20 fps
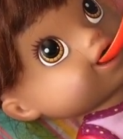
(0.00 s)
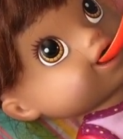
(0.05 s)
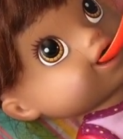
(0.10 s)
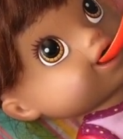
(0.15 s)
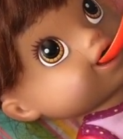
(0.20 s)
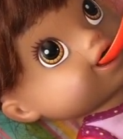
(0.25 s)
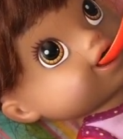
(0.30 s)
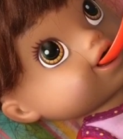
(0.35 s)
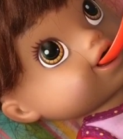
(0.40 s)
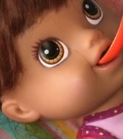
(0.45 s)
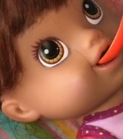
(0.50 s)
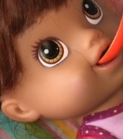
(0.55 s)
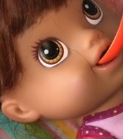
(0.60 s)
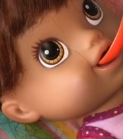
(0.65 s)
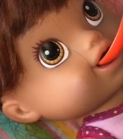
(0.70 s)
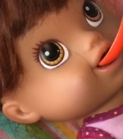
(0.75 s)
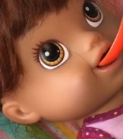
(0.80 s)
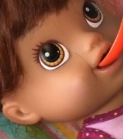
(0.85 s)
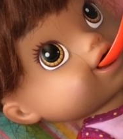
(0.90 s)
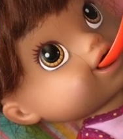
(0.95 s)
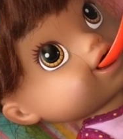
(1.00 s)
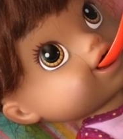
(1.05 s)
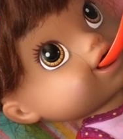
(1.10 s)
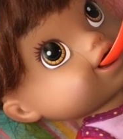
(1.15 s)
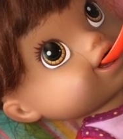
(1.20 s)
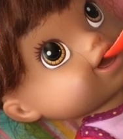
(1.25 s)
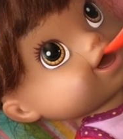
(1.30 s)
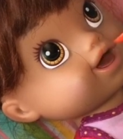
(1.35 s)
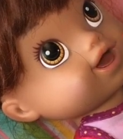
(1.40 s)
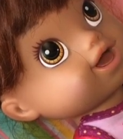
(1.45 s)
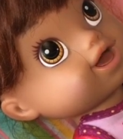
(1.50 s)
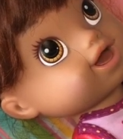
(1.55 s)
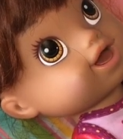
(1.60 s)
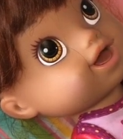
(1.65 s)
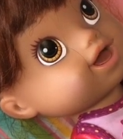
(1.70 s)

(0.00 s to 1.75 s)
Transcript: (no one is talking)